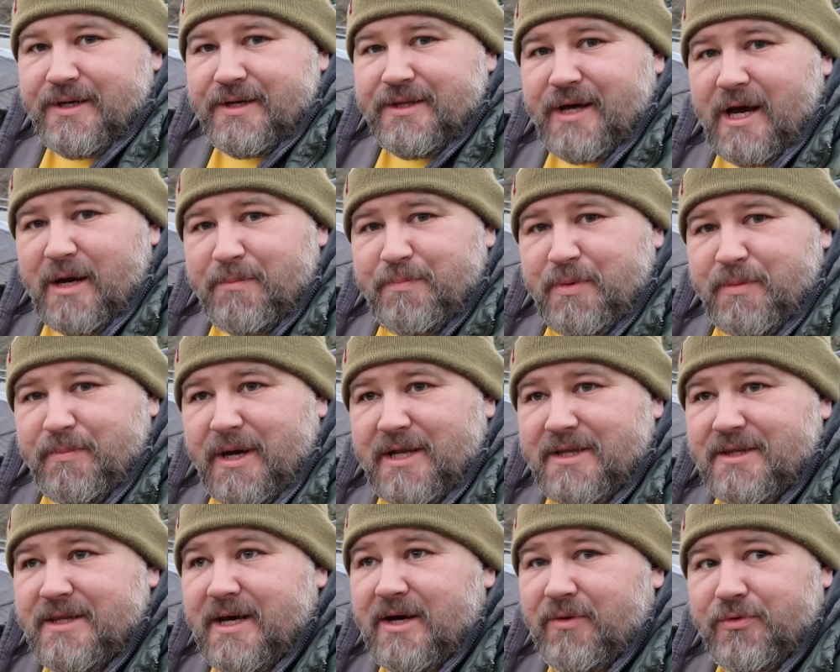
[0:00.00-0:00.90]
That'd be
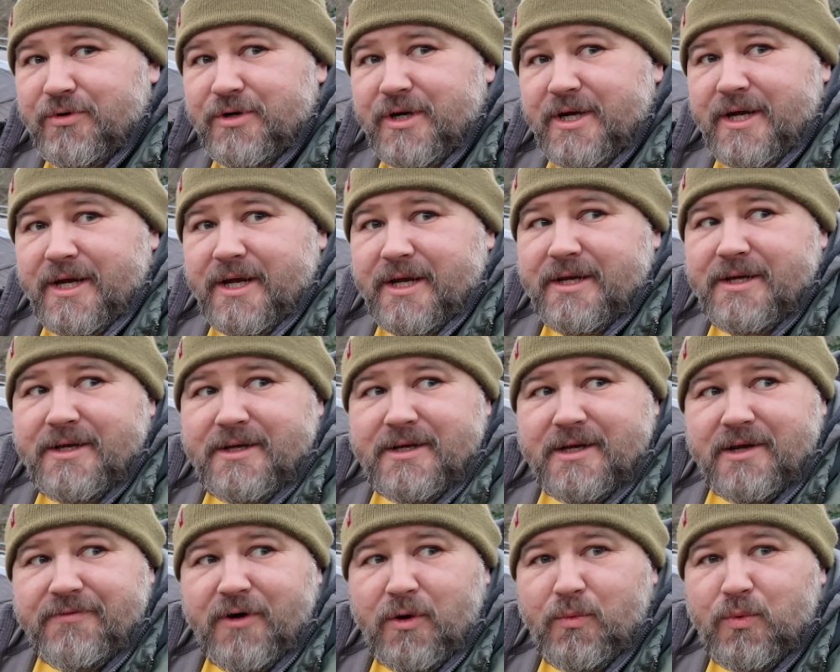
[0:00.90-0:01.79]
mad, that, wouldn't it?
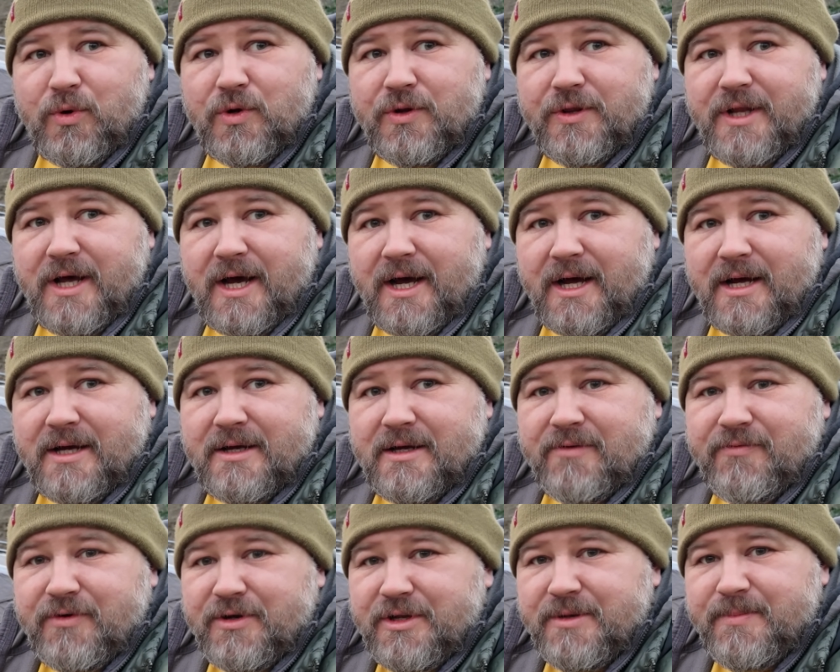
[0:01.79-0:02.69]
If I won that.
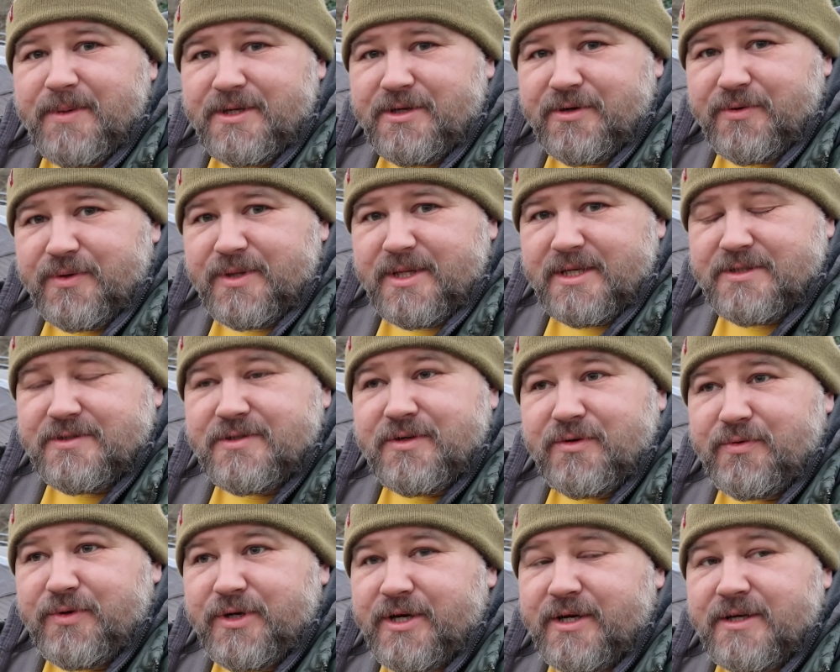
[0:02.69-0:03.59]
I've only been doing this
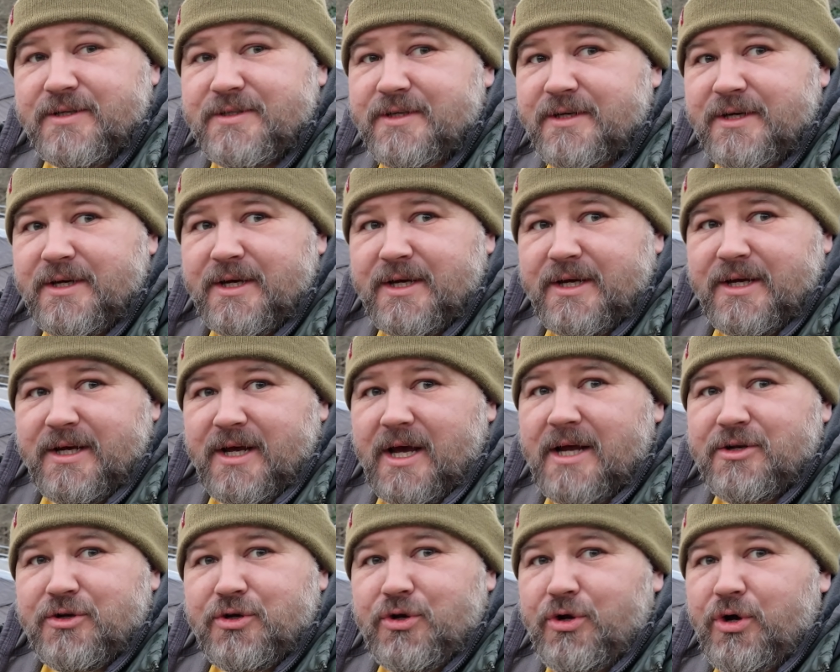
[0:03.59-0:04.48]
2 years. I
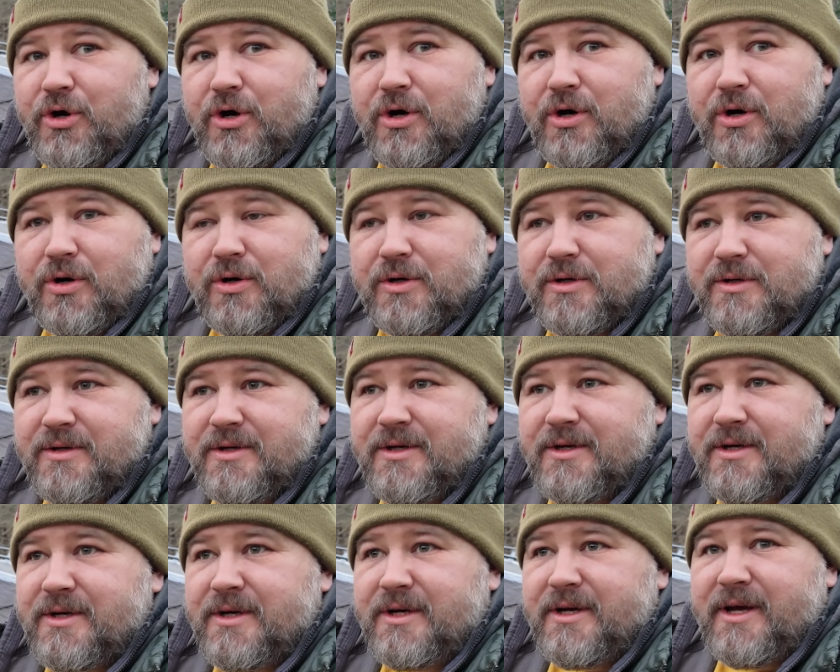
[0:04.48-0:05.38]
had no
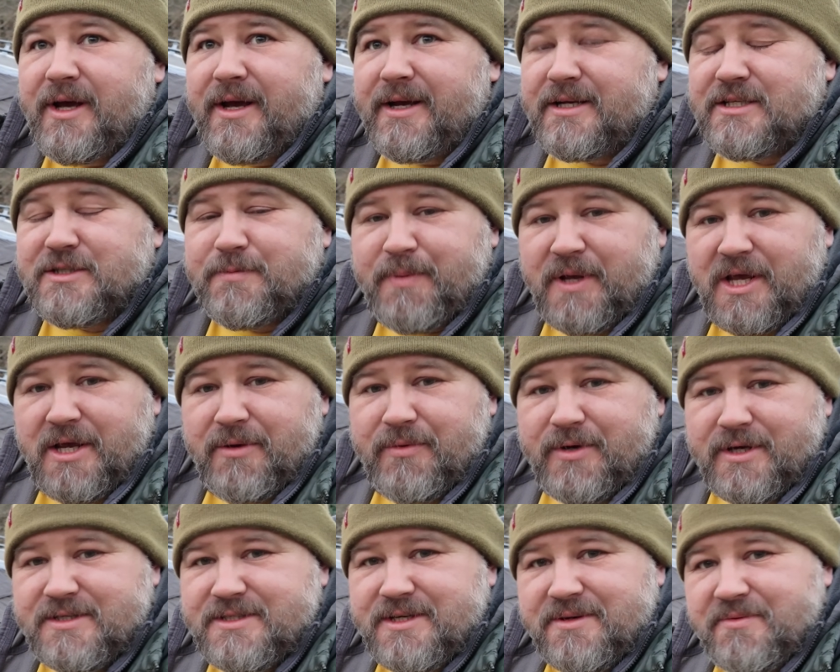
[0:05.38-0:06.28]

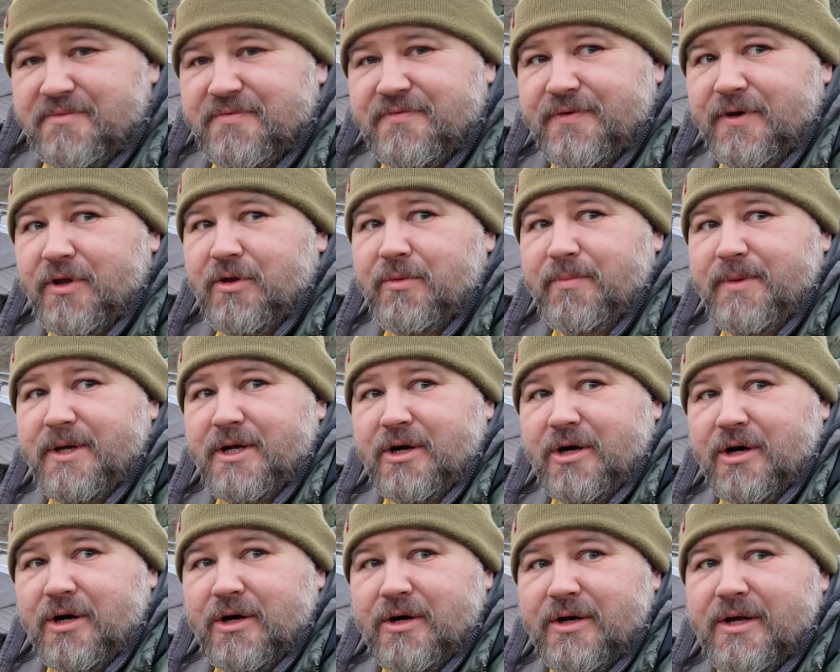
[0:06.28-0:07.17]
experience in filming
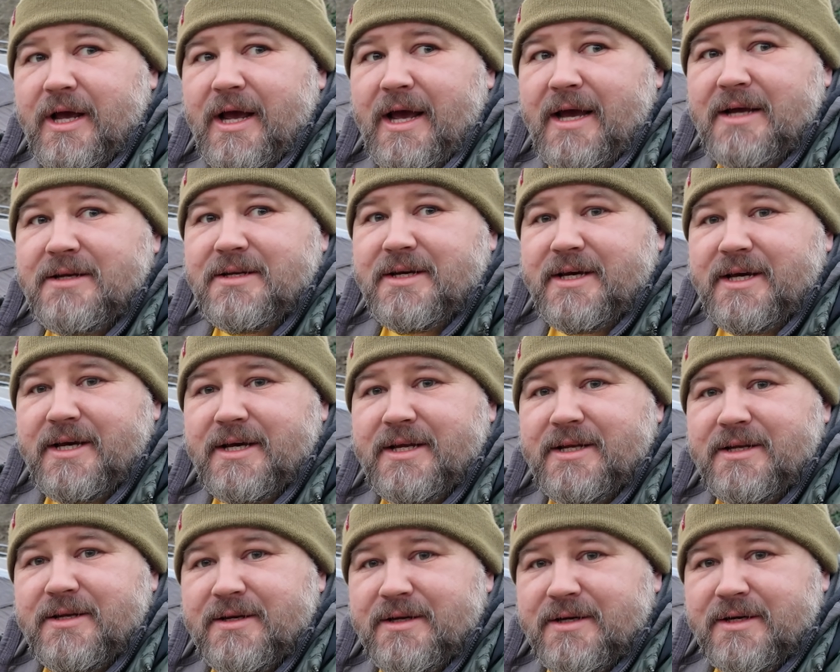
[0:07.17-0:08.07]
or
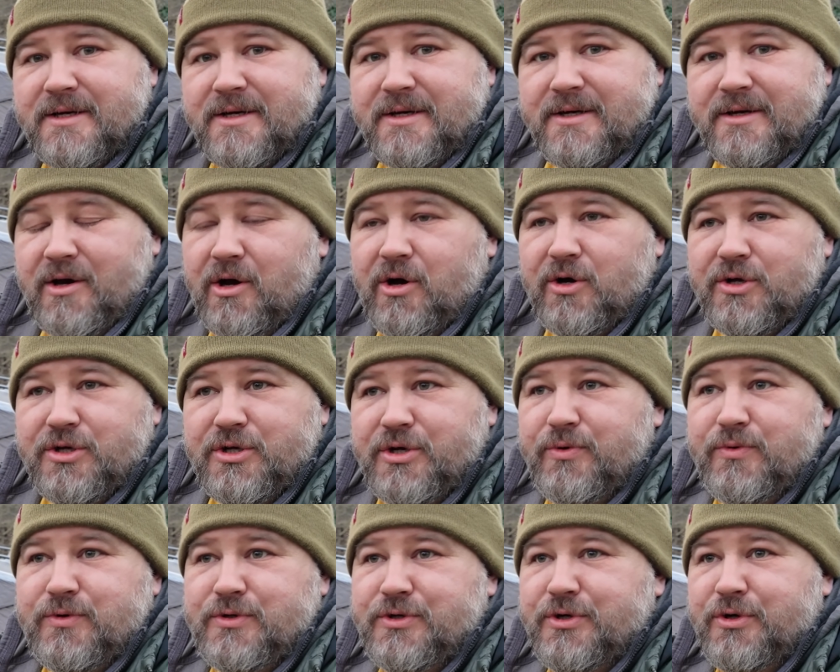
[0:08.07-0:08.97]
editing or
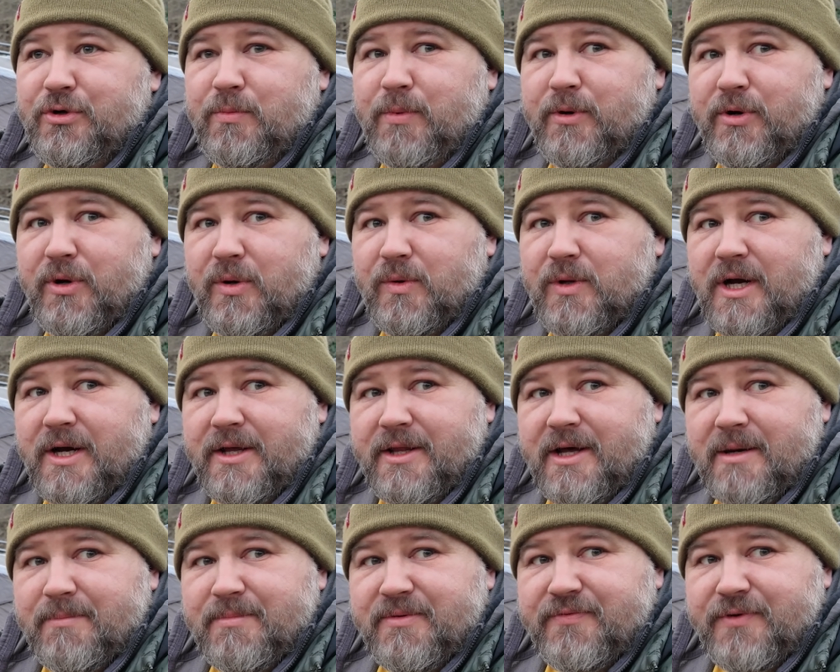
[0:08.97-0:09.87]
YouTube or all like
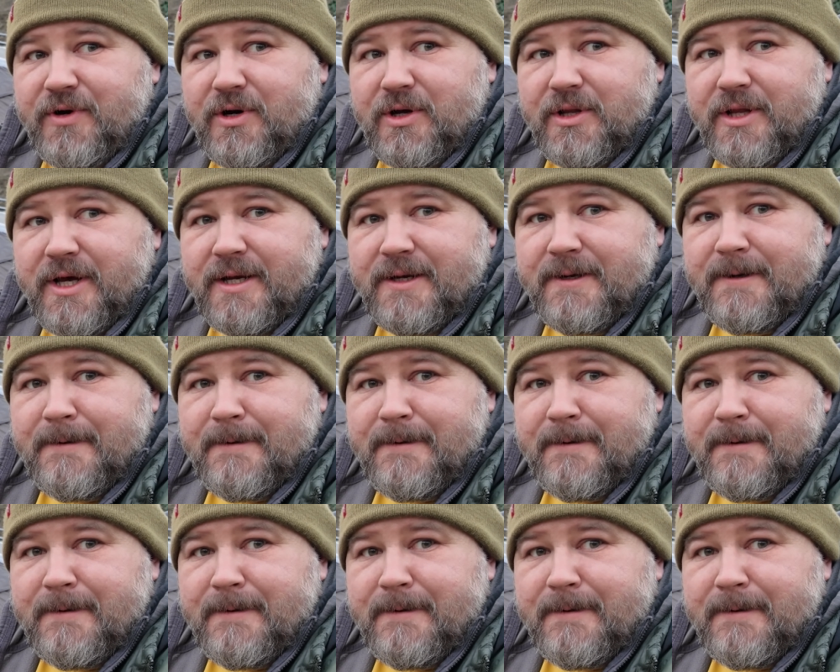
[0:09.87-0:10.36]
that before then.